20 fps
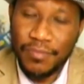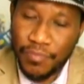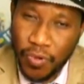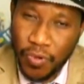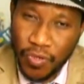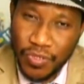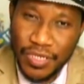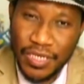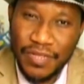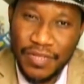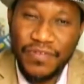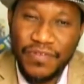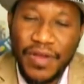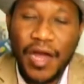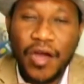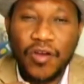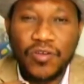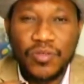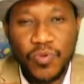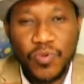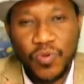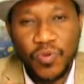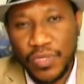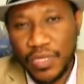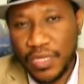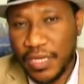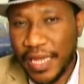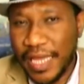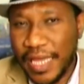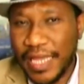positive output
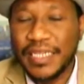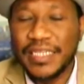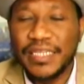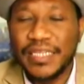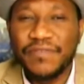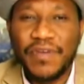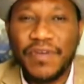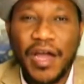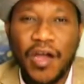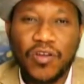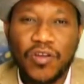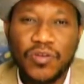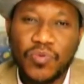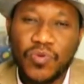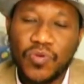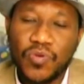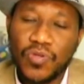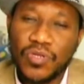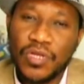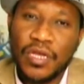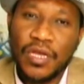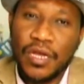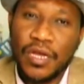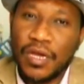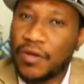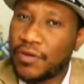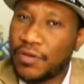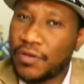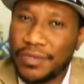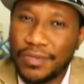and negative output,
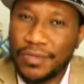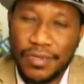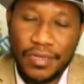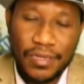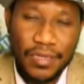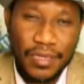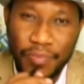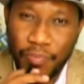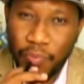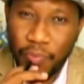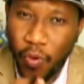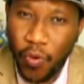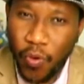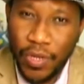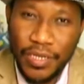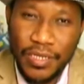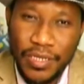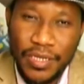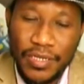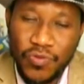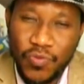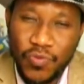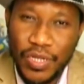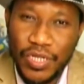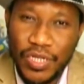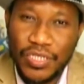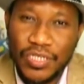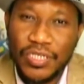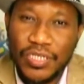the point at which